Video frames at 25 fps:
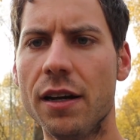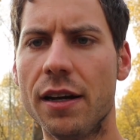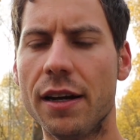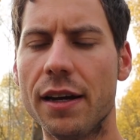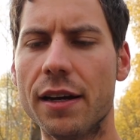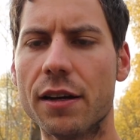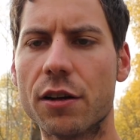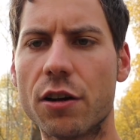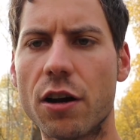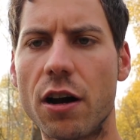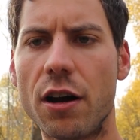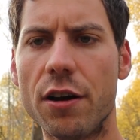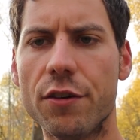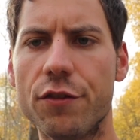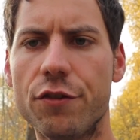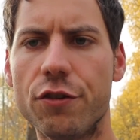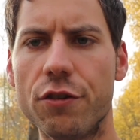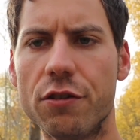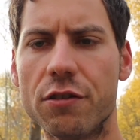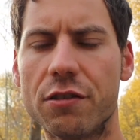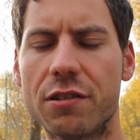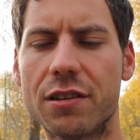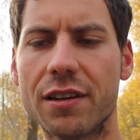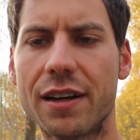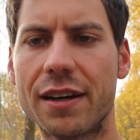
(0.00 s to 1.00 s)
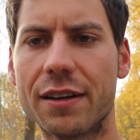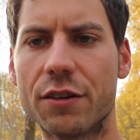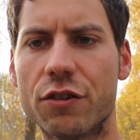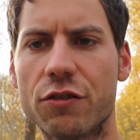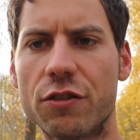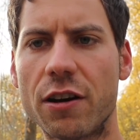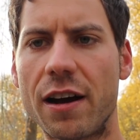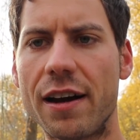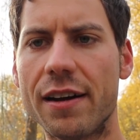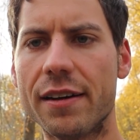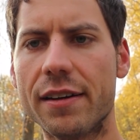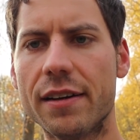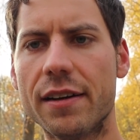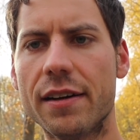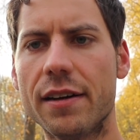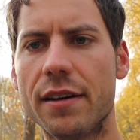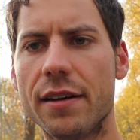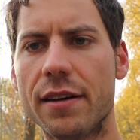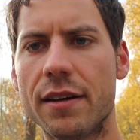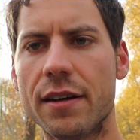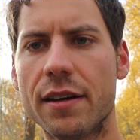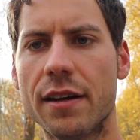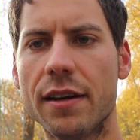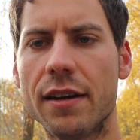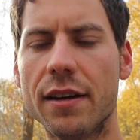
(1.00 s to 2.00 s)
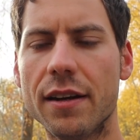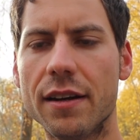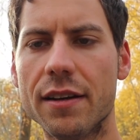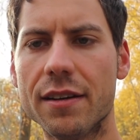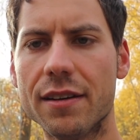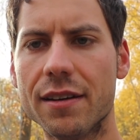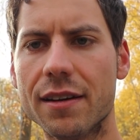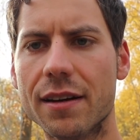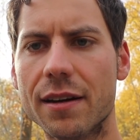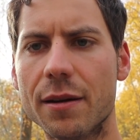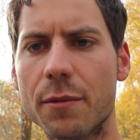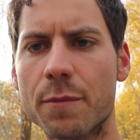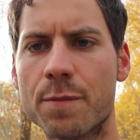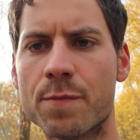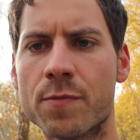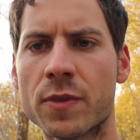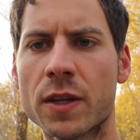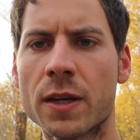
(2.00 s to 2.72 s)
in countries like China and India.